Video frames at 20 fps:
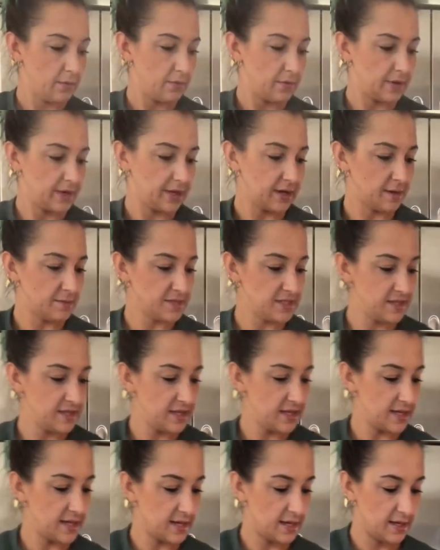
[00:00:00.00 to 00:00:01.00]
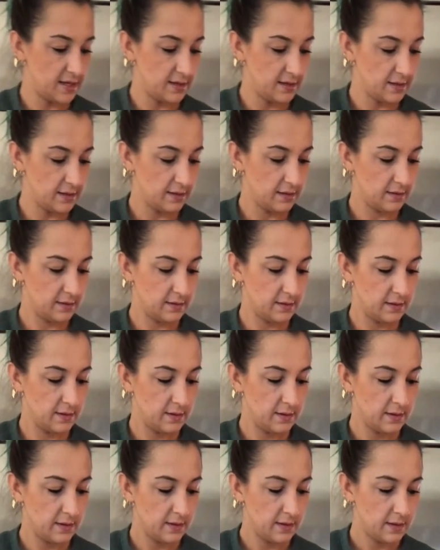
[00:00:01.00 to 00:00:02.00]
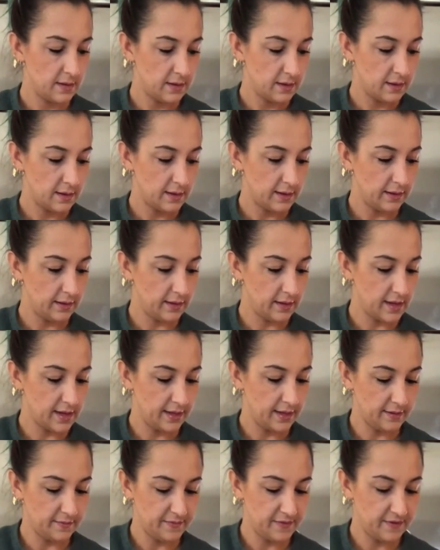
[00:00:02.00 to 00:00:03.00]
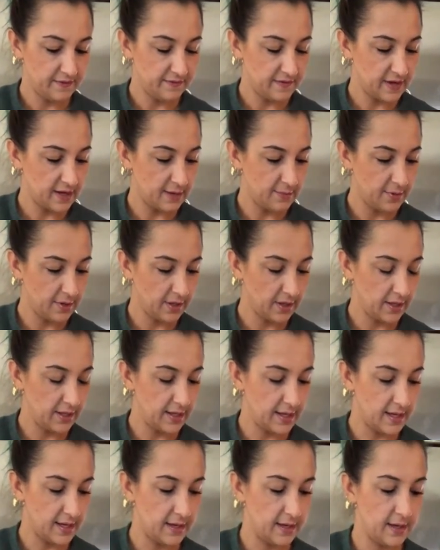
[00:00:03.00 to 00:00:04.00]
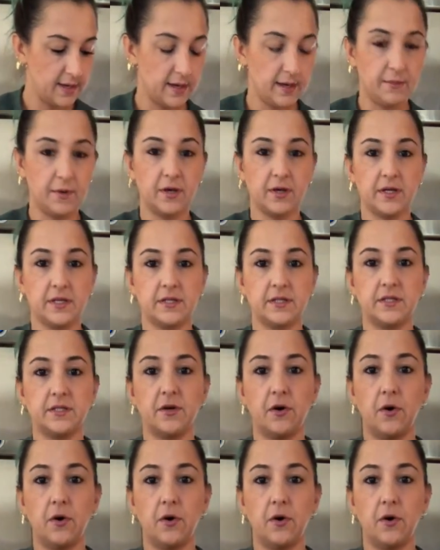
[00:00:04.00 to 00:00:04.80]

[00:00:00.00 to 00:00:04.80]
When I come to the end, I line up the fabric again, and I'm gonna